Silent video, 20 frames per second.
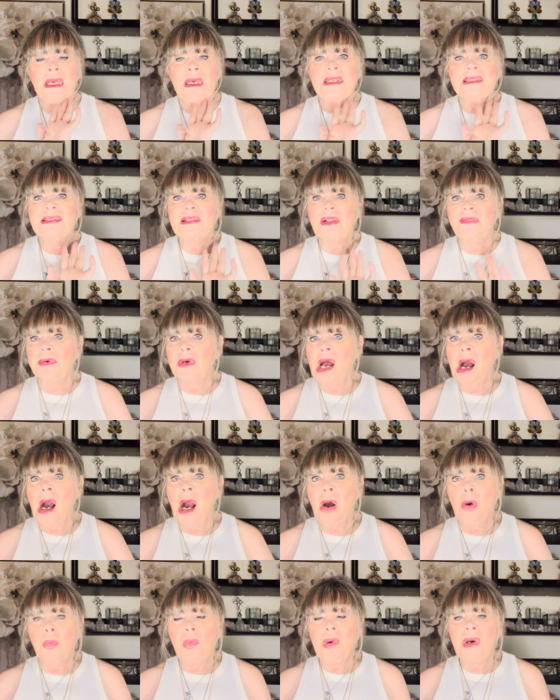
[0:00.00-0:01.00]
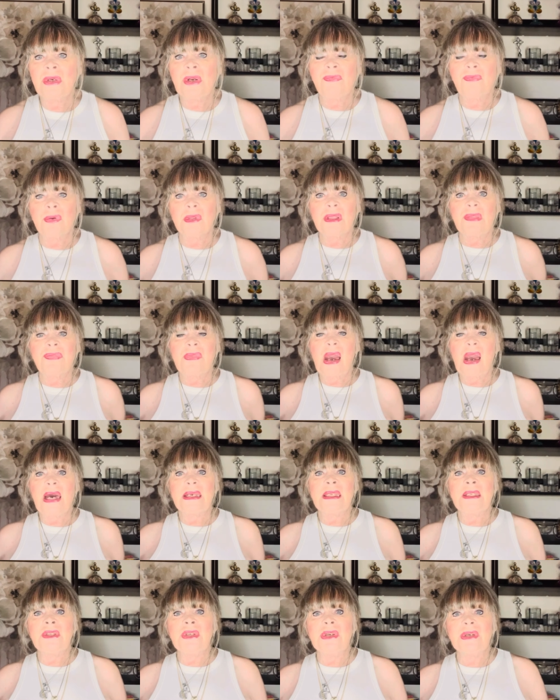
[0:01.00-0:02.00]
So they're all wonderful at that.
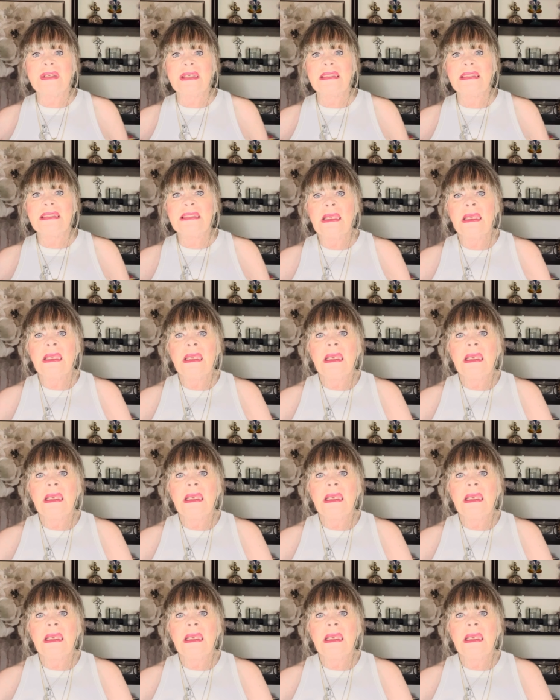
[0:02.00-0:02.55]
And you can